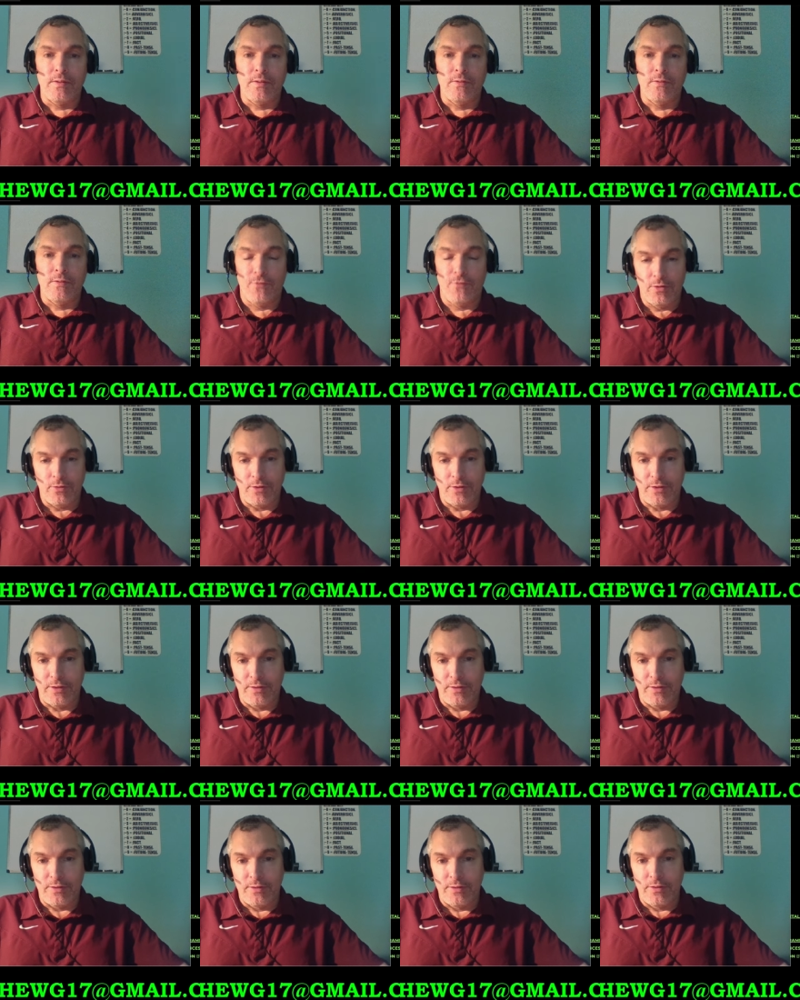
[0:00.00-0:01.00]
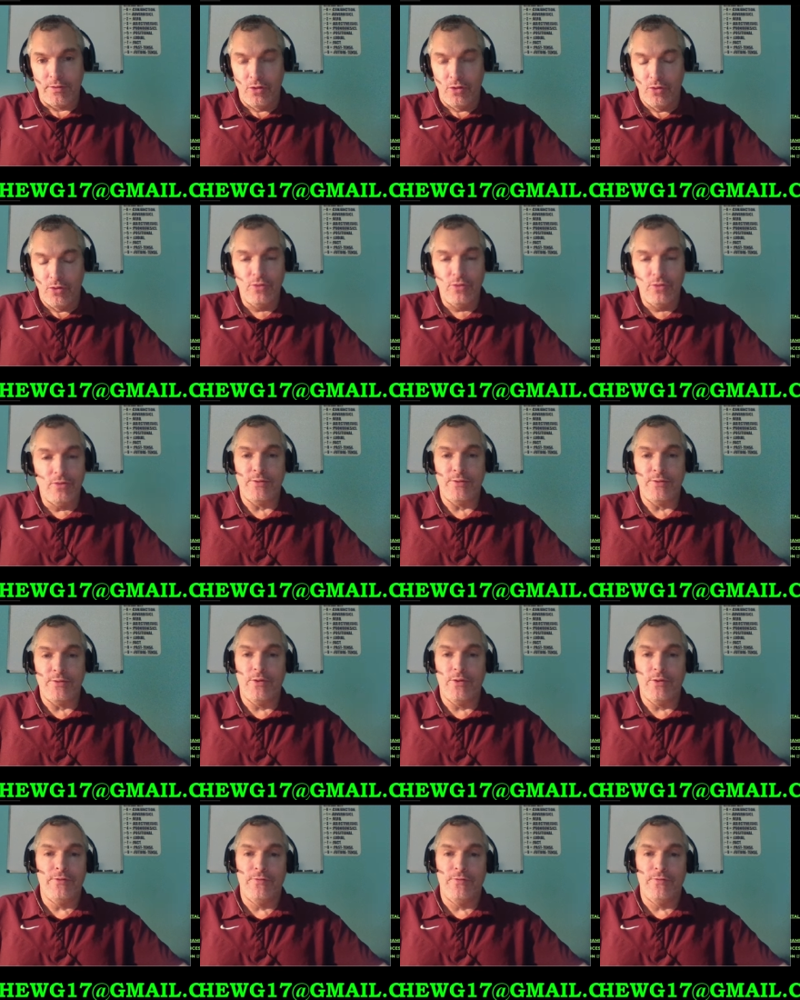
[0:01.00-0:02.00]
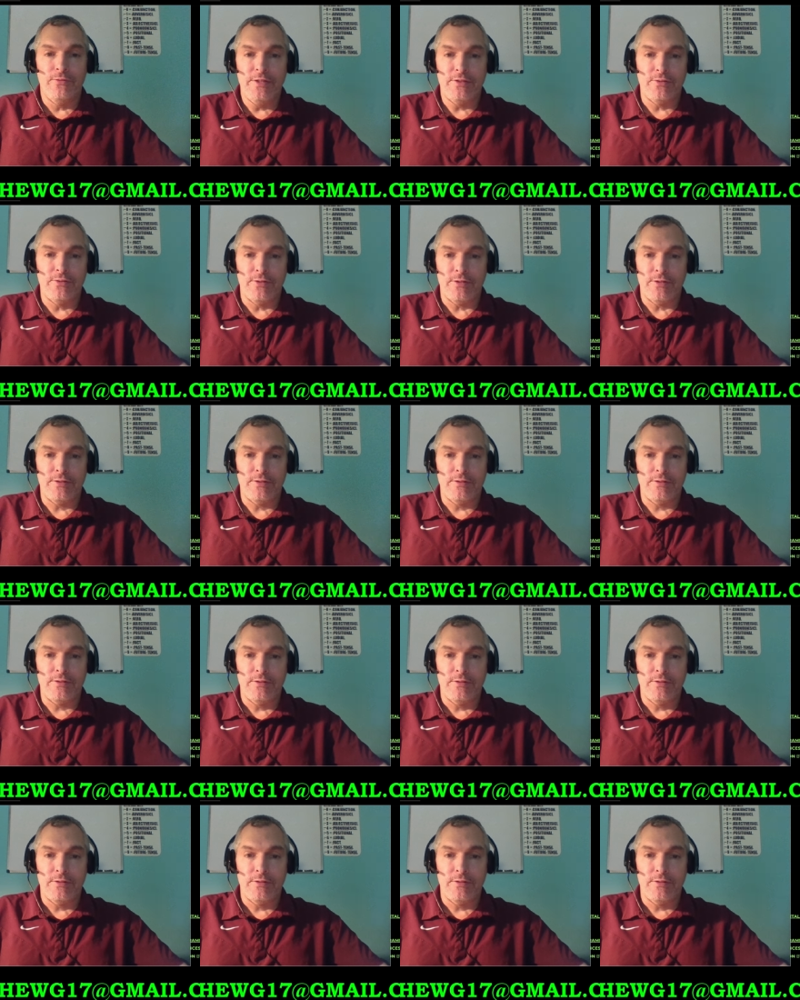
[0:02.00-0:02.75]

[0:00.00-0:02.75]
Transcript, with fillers: Folks, Google is a wonderful resource.